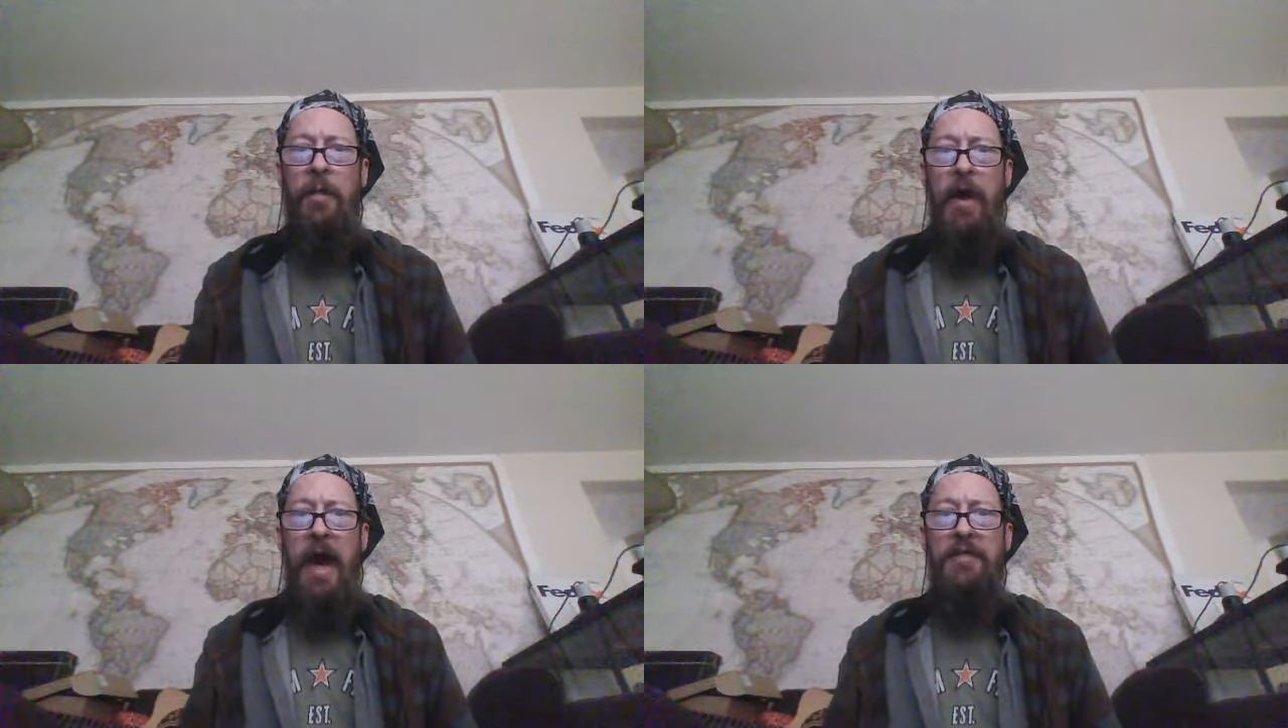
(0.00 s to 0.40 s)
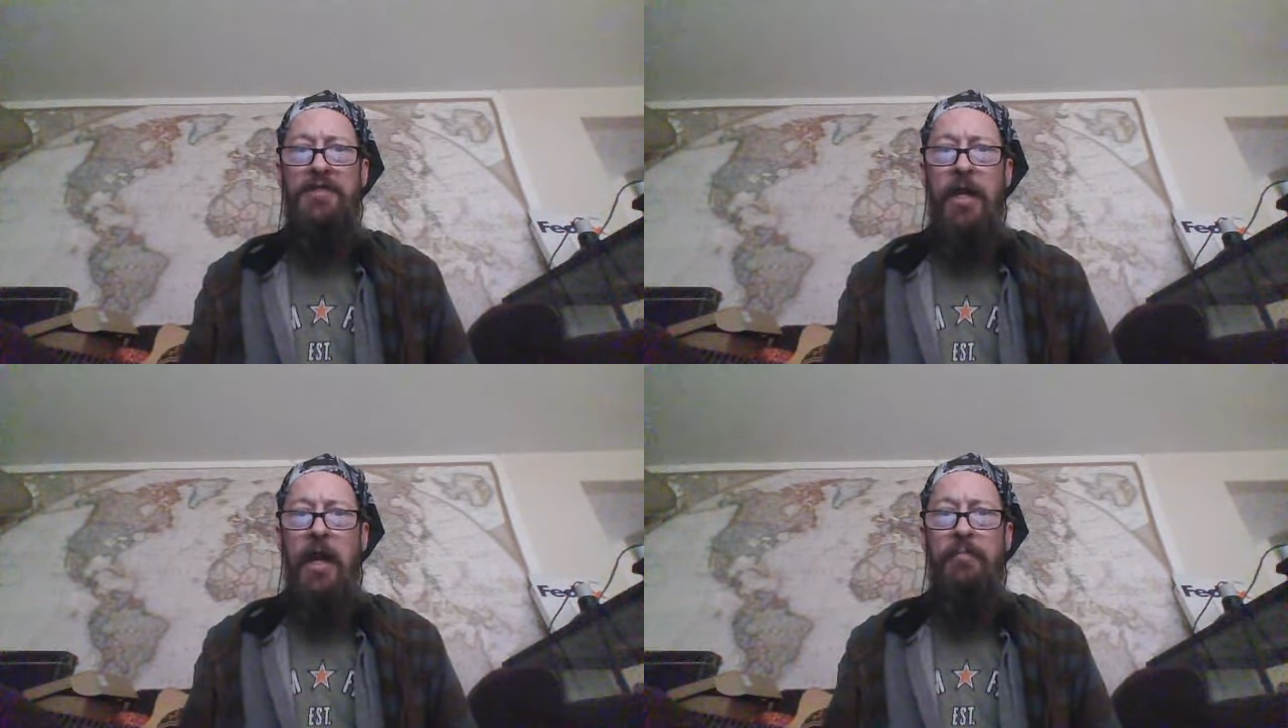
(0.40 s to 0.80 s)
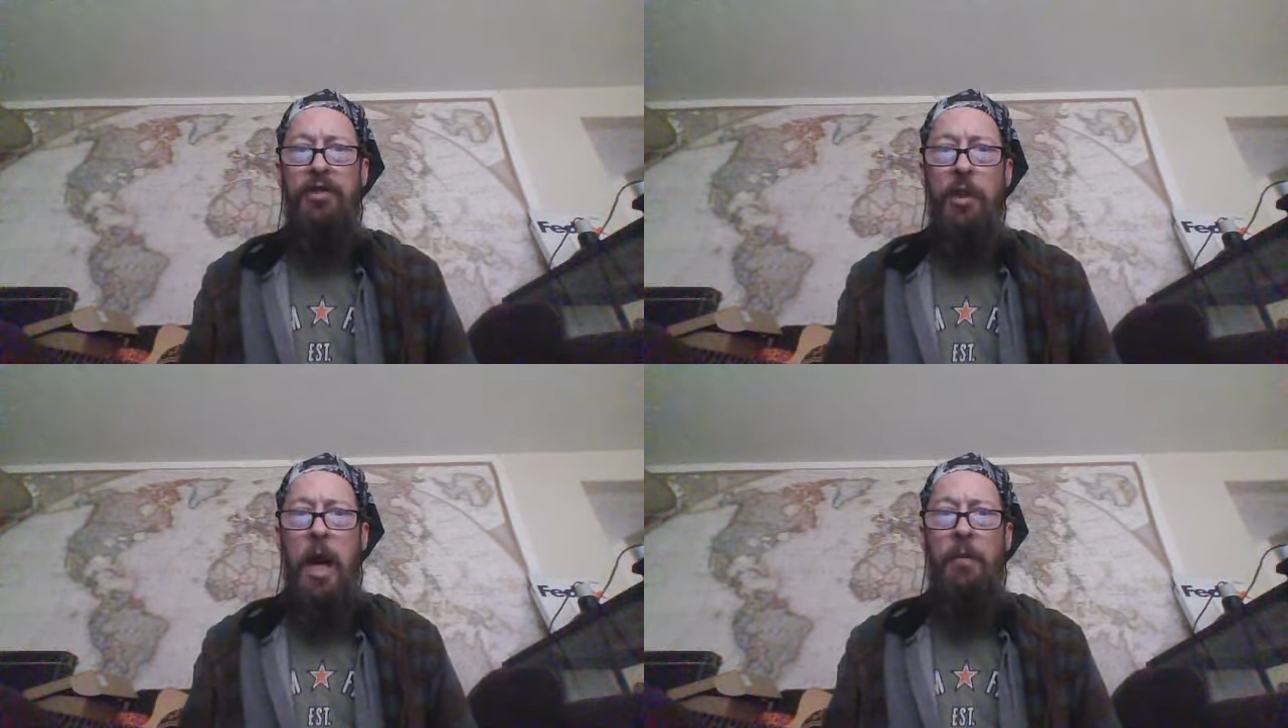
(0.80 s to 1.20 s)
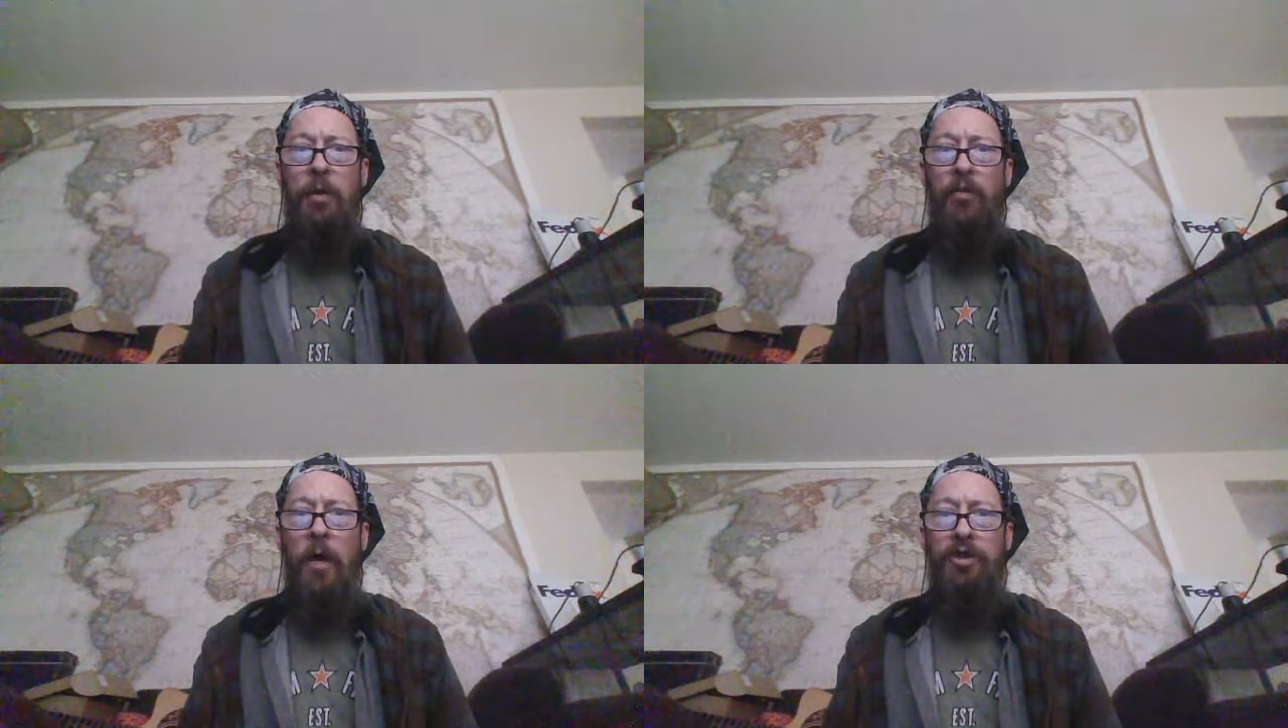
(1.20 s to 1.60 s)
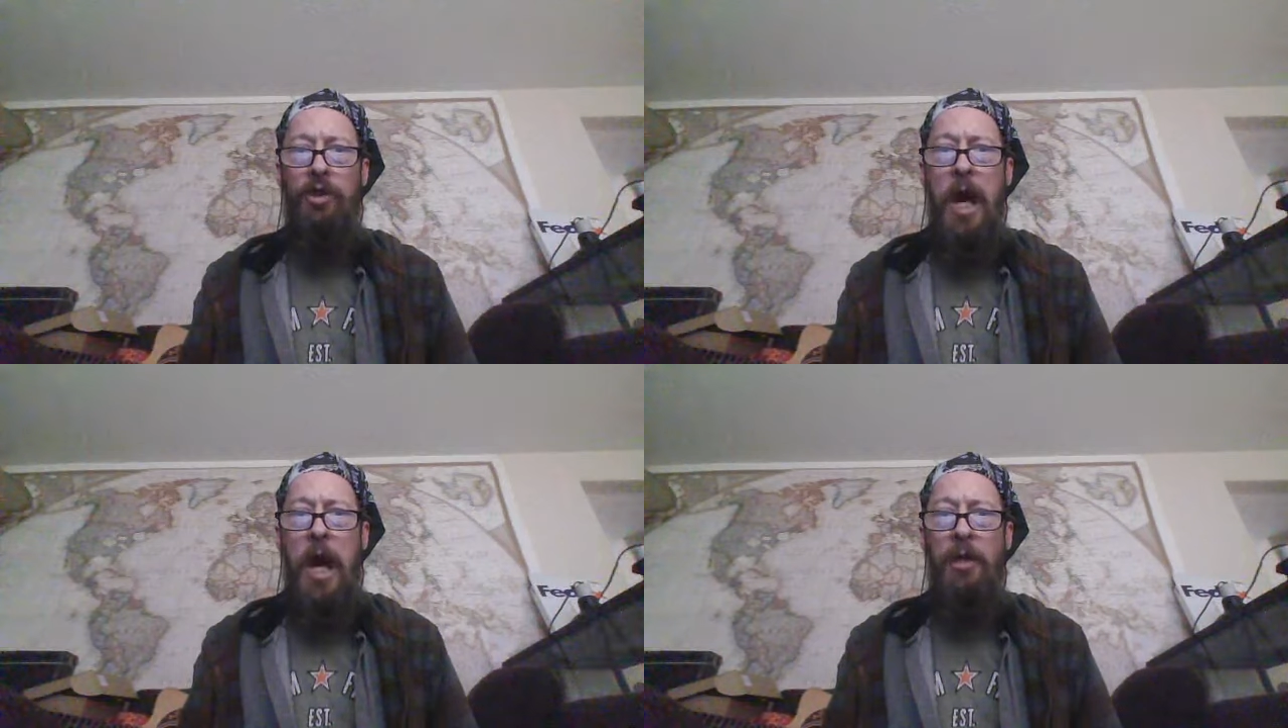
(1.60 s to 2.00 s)
Paths can be traveled while
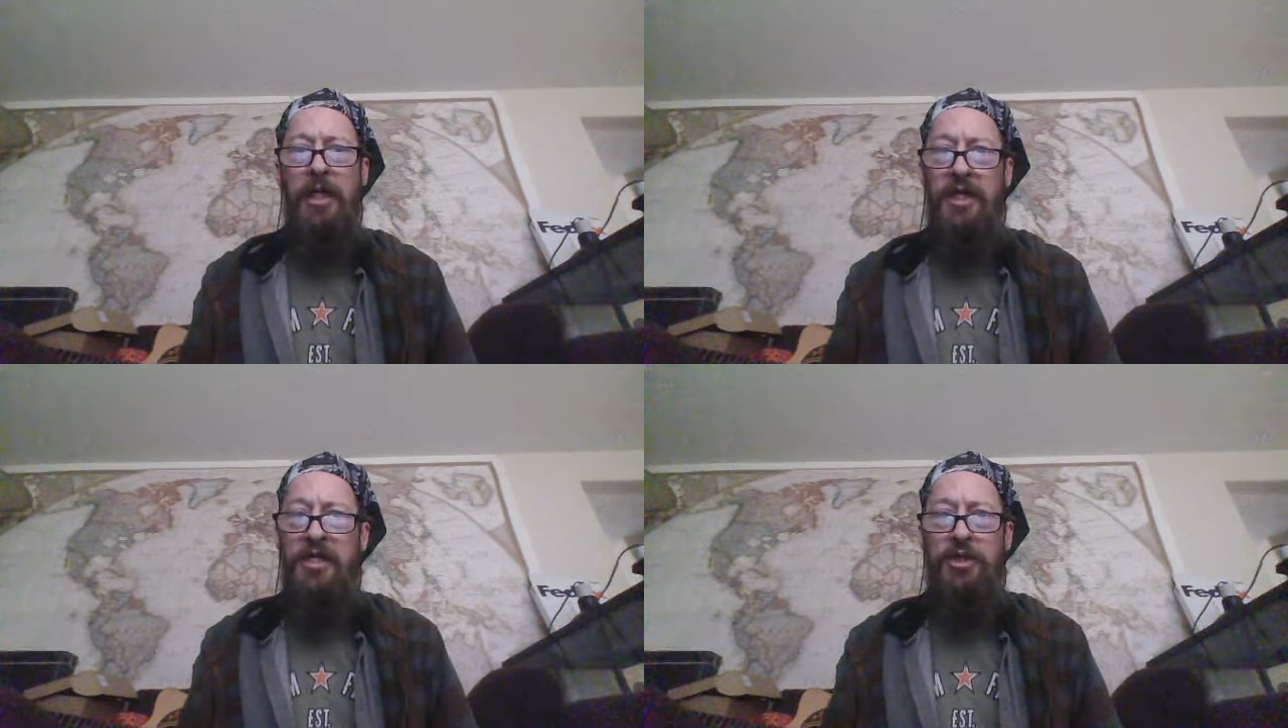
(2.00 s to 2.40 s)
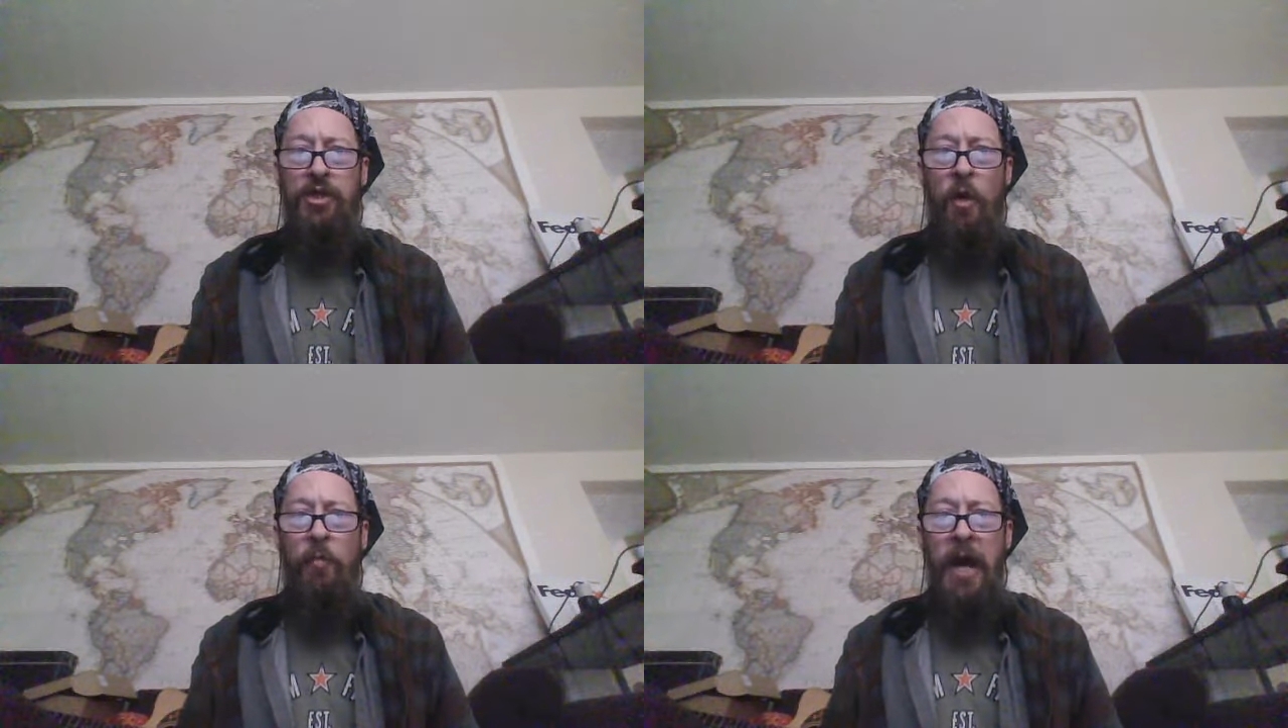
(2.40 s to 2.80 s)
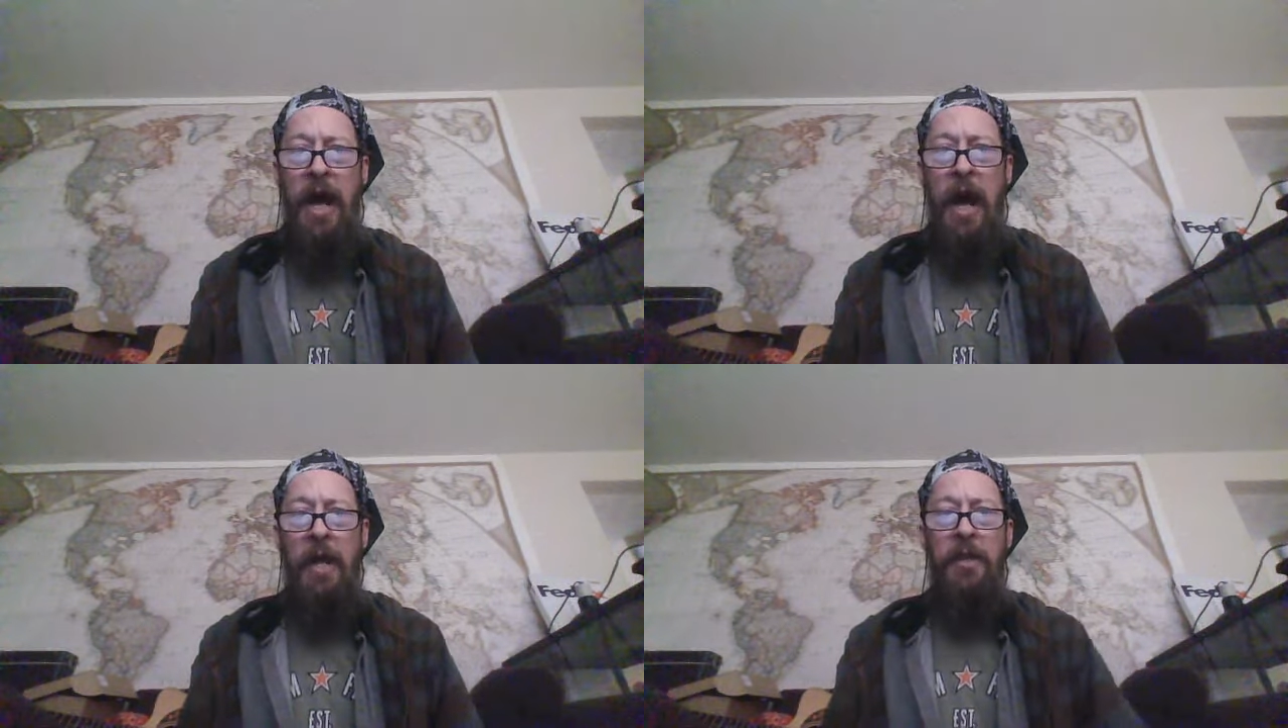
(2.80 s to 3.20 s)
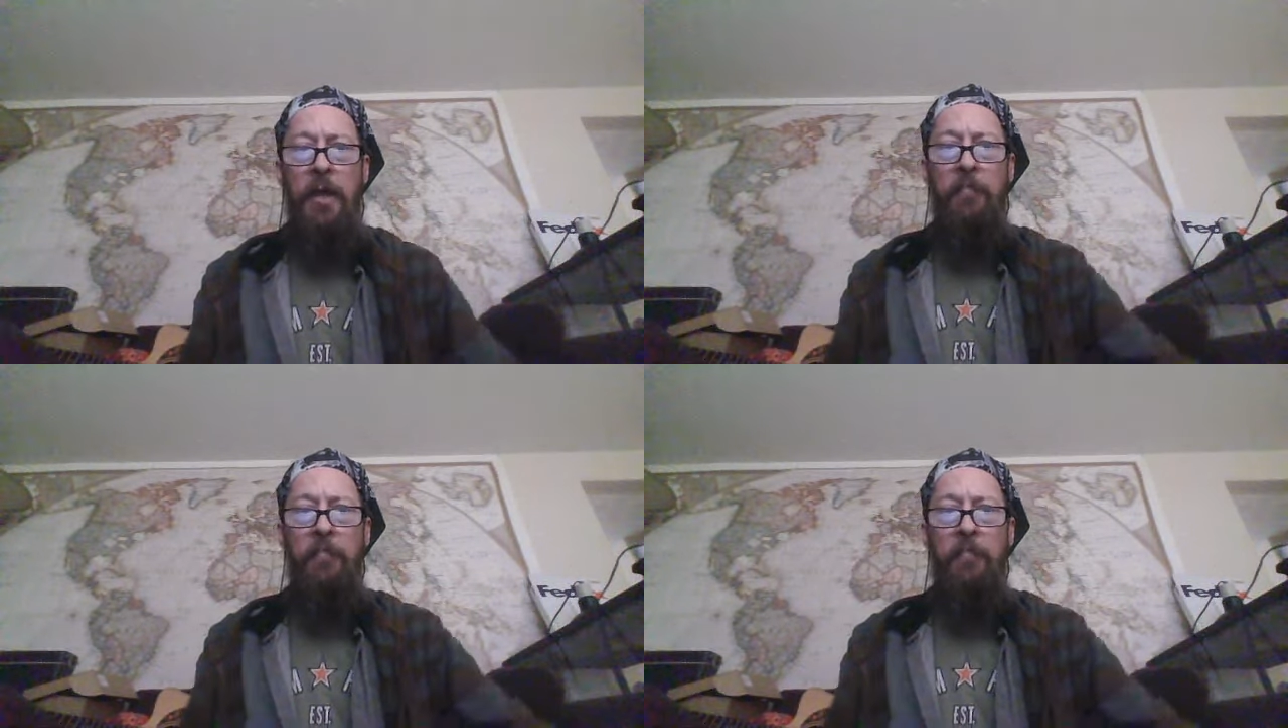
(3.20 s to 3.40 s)
traveling is no path.